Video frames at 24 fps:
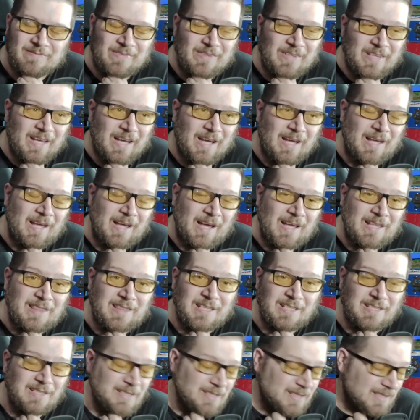I
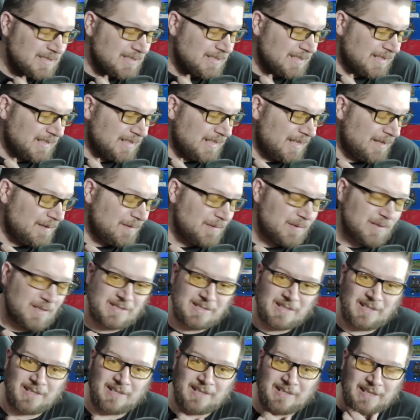think this is
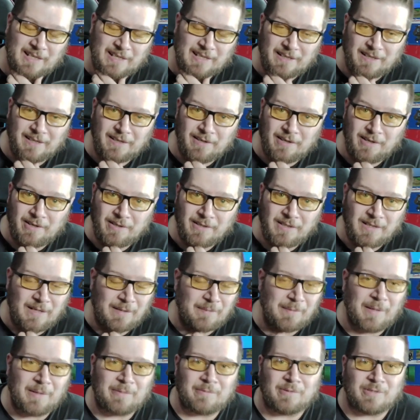it a Giga cart? I'm
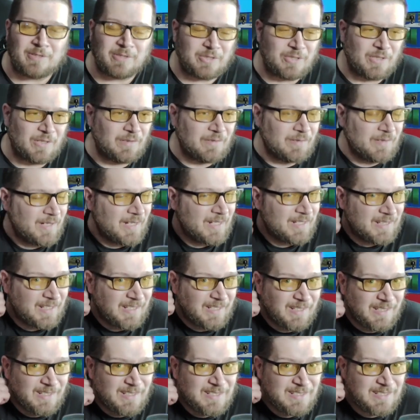not real sure. I think
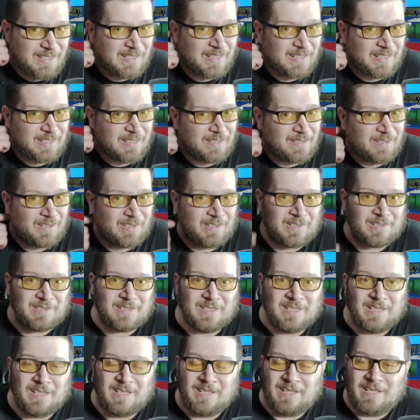it is a Giga cart,
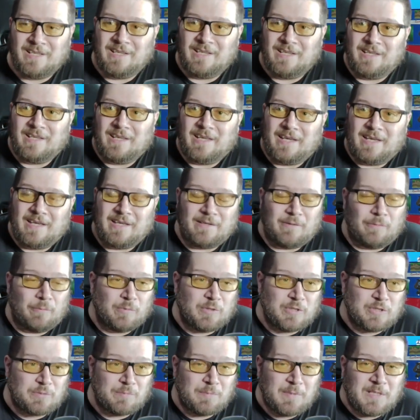
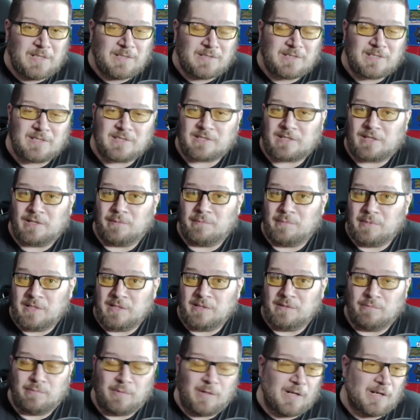which means it's going to
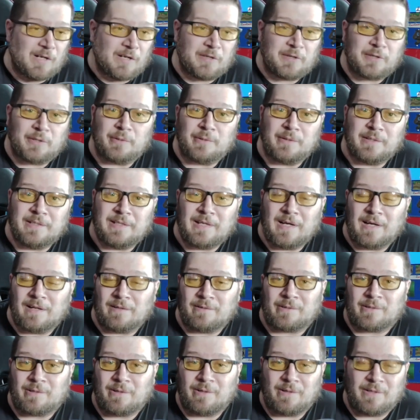be a
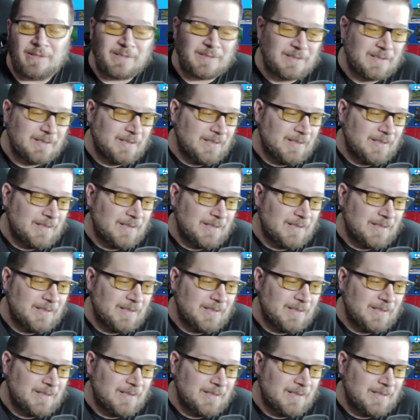$30 cart.